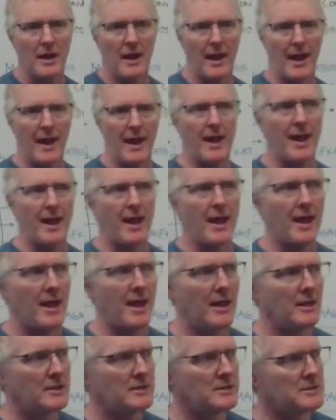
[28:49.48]

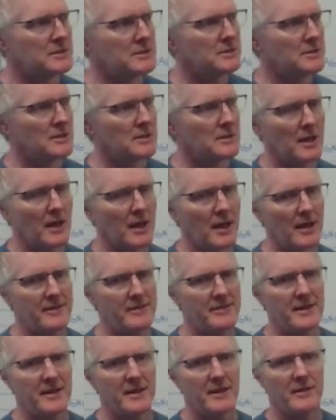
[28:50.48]
And I
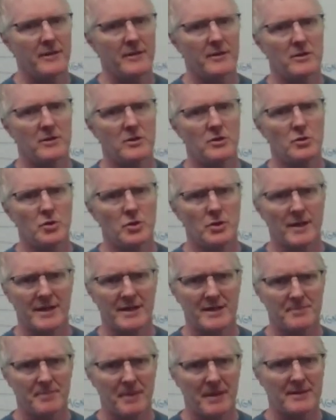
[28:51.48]
think you could
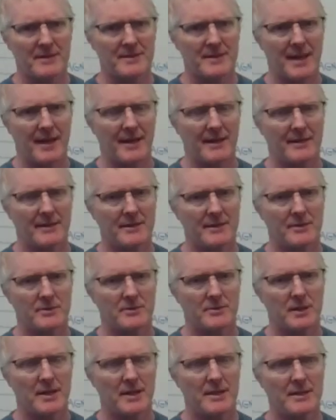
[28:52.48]
expect that,
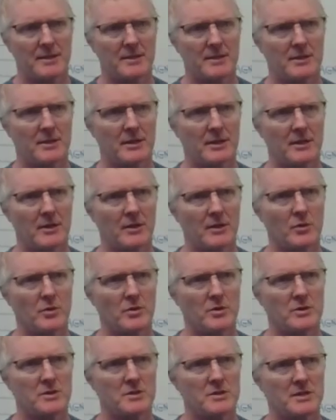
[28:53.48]
right? In other
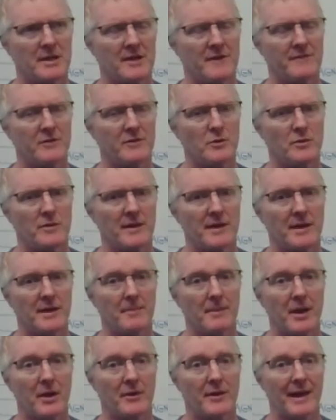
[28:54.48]
words, if you think
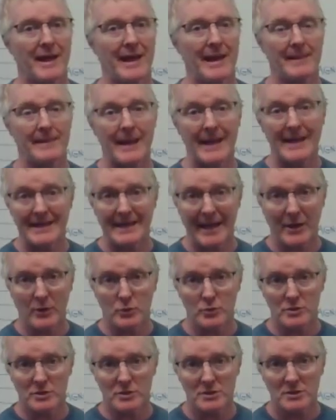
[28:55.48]
about a
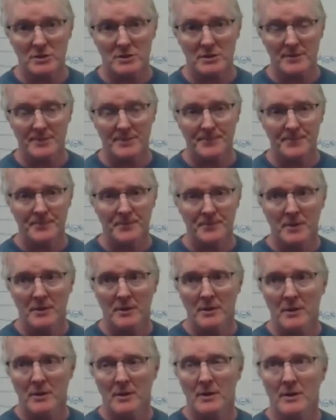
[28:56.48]
lighthouse,
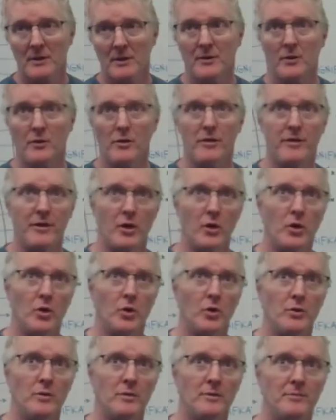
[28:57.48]

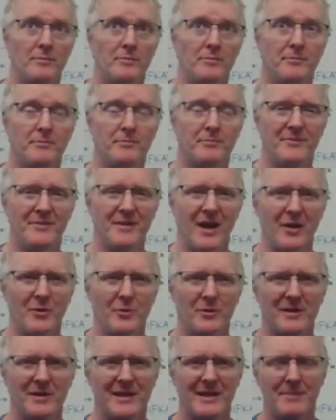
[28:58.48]
though not
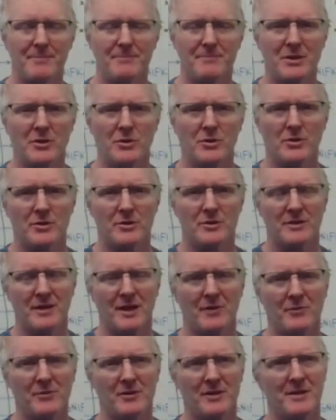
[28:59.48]
really a
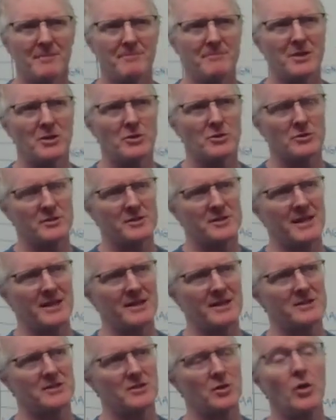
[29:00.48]
mirror sense.